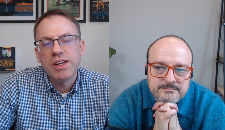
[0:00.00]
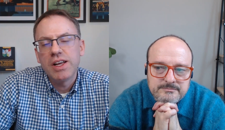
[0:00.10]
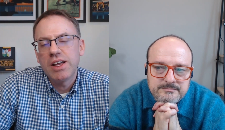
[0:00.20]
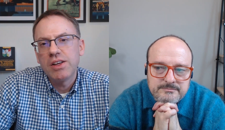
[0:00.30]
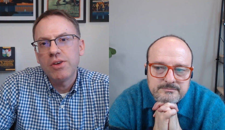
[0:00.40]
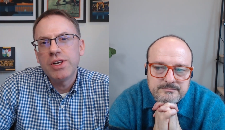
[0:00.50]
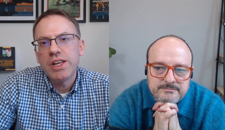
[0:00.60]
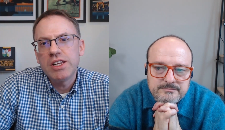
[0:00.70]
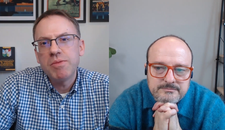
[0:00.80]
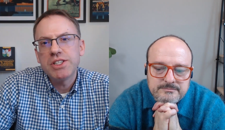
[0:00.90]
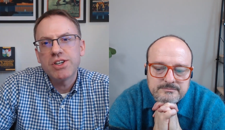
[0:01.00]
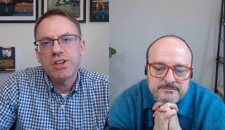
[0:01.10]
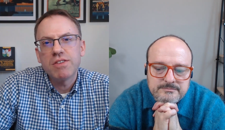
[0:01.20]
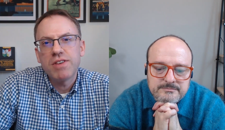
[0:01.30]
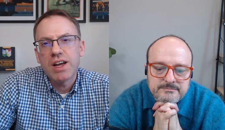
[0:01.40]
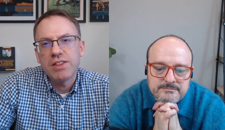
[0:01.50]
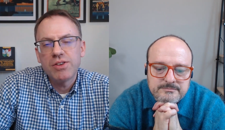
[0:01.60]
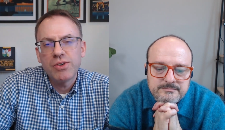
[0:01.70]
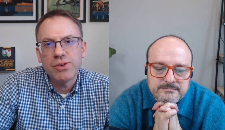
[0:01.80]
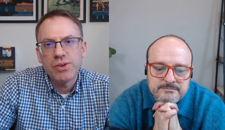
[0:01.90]
Speaker 1: it, it, would need to be certified
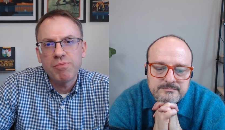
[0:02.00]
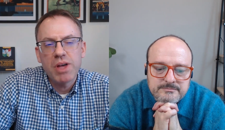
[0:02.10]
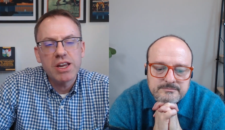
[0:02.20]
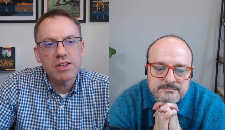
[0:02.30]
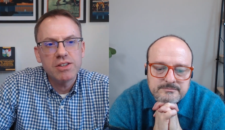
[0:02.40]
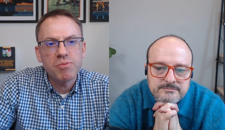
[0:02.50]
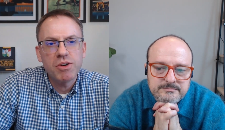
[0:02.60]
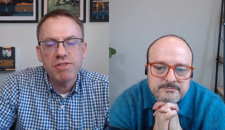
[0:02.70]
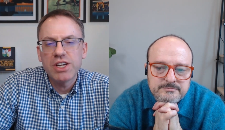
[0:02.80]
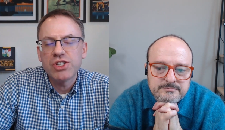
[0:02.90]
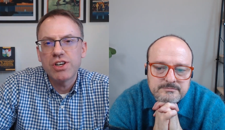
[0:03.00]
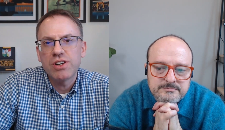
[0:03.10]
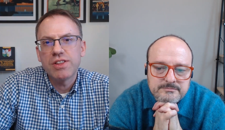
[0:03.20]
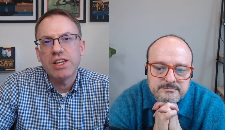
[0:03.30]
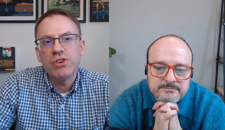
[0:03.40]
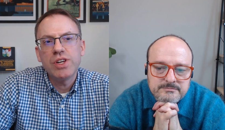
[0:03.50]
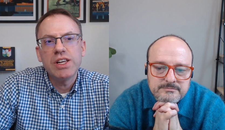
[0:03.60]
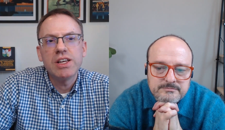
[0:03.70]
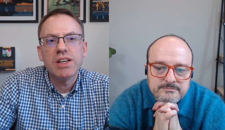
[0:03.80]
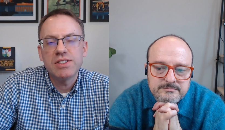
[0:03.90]
through a medical professional that you
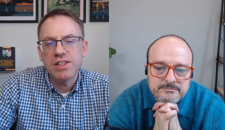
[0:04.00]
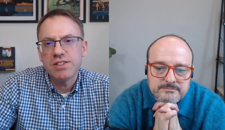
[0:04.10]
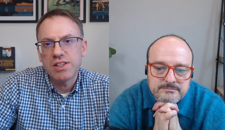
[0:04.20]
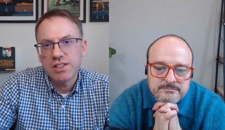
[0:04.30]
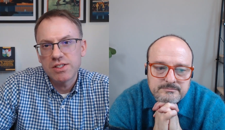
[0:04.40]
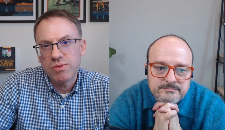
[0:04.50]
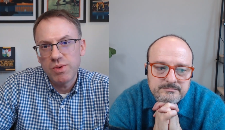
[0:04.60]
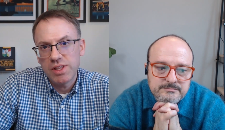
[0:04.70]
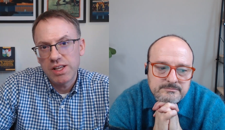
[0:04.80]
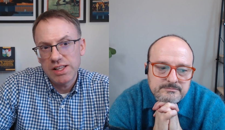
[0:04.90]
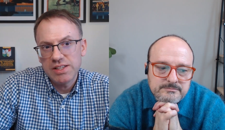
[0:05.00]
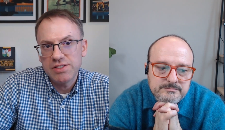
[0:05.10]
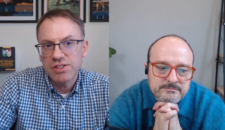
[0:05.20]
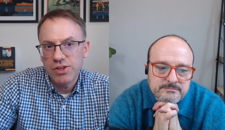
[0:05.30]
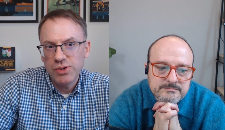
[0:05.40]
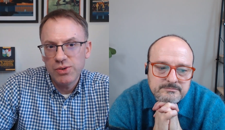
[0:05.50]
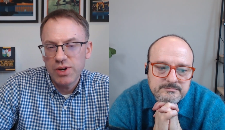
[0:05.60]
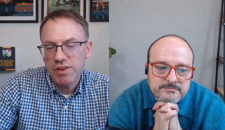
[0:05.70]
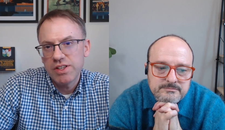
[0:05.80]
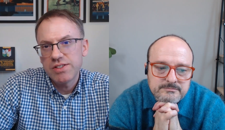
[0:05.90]
need assistance with at least two
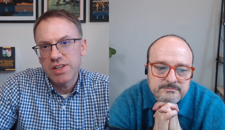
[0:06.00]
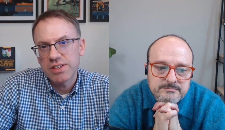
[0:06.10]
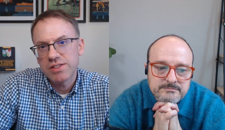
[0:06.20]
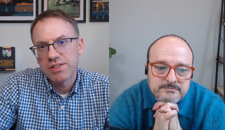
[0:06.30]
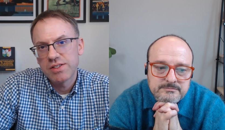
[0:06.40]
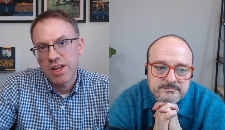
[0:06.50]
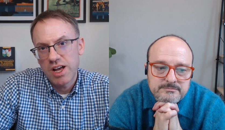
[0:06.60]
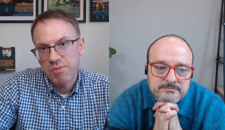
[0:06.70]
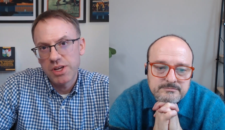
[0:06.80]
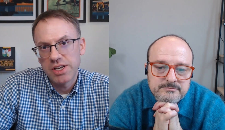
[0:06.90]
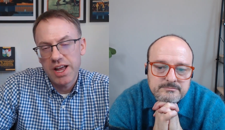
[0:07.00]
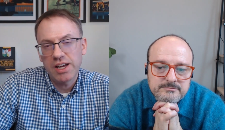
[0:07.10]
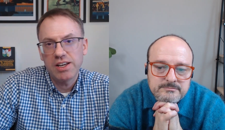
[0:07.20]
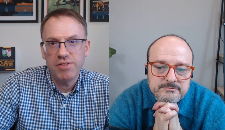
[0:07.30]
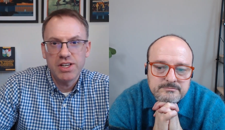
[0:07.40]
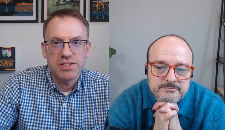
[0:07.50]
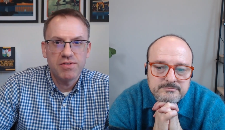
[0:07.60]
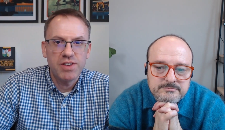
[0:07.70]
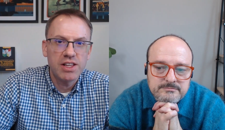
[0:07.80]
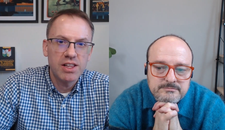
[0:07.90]
of the six common activities
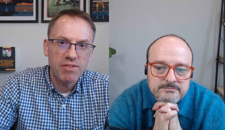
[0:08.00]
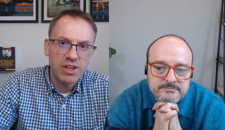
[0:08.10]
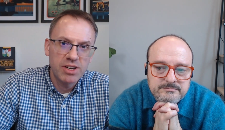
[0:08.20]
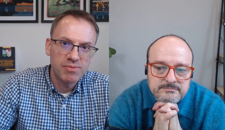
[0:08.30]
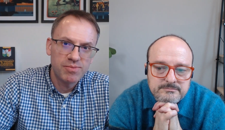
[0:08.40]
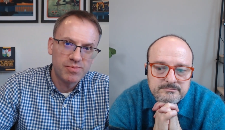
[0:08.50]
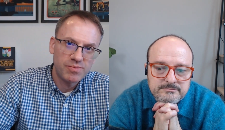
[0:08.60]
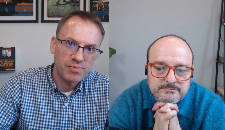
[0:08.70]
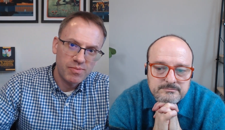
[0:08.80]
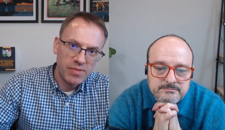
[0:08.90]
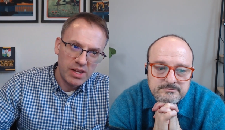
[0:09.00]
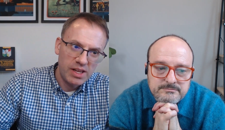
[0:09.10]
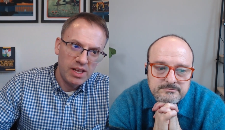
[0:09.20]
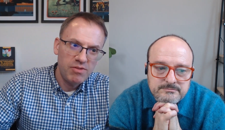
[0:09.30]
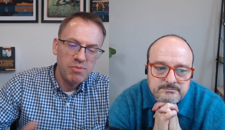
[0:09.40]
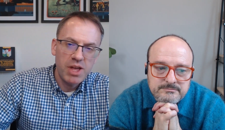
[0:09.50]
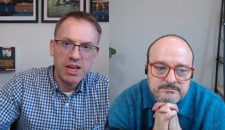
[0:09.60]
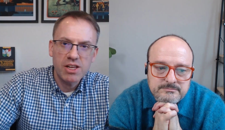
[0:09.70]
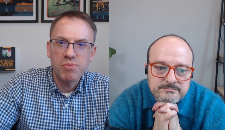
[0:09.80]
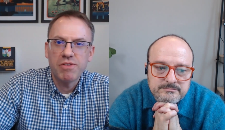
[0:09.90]
of daily living if a
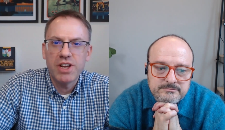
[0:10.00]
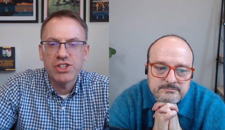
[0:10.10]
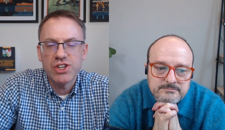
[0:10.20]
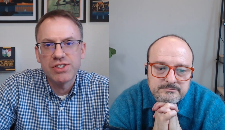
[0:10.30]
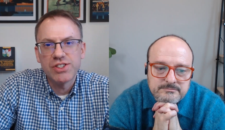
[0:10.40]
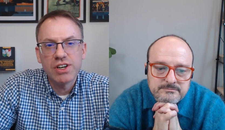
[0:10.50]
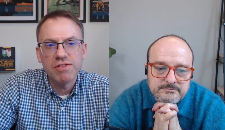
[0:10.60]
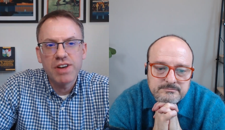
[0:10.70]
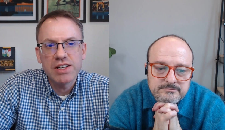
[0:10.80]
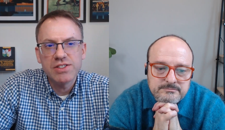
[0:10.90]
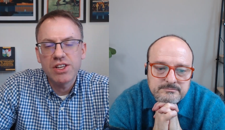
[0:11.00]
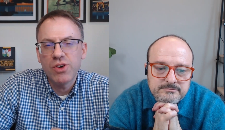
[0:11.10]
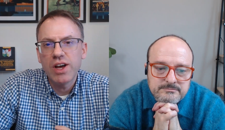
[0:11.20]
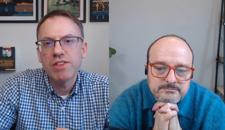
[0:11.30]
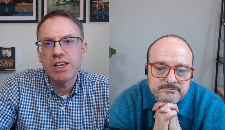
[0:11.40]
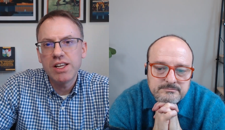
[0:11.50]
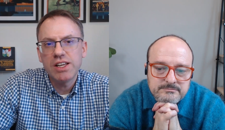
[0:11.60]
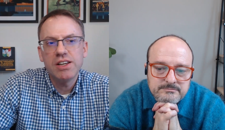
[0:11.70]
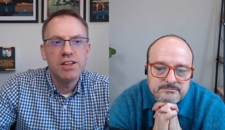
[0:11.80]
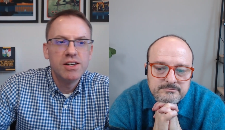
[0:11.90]
medical professional certifies that you have that
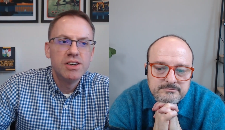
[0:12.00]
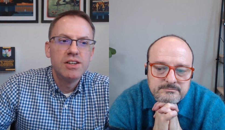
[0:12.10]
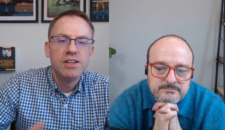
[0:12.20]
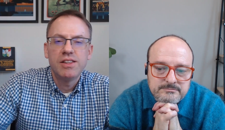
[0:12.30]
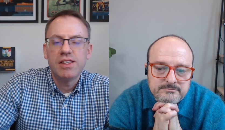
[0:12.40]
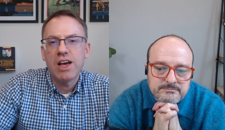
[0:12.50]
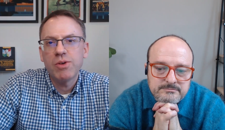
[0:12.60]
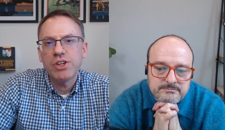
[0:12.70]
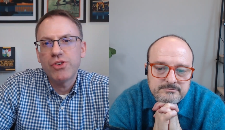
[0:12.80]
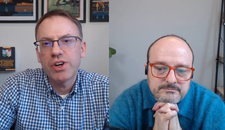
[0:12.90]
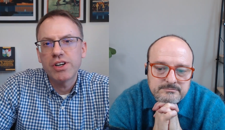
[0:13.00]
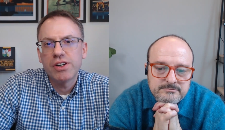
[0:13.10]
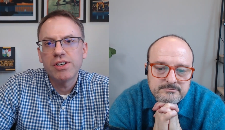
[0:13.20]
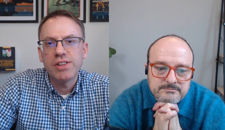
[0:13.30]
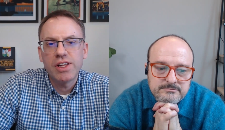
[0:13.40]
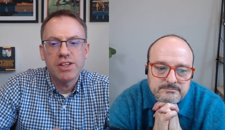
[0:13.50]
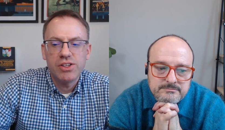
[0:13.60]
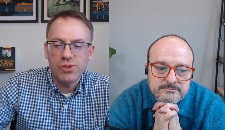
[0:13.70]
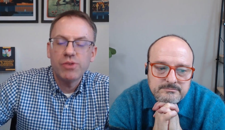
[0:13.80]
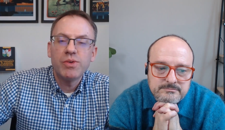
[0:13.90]
need that would trigger that
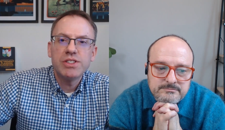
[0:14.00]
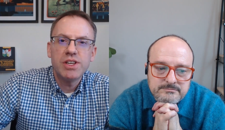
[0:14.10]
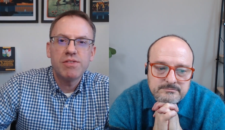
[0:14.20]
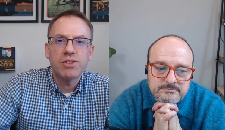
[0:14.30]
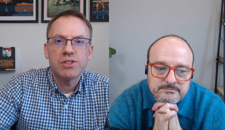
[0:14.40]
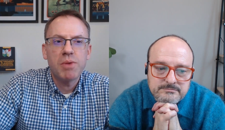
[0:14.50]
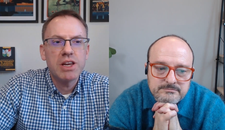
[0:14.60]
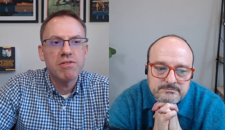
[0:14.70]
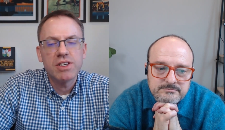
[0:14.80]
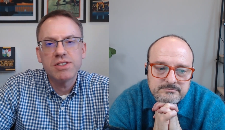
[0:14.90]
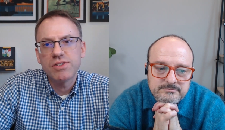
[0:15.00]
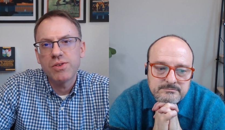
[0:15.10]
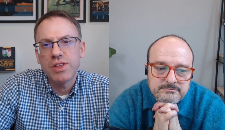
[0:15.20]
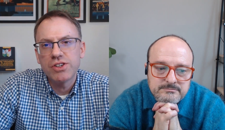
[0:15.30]
you could receive those benefits through the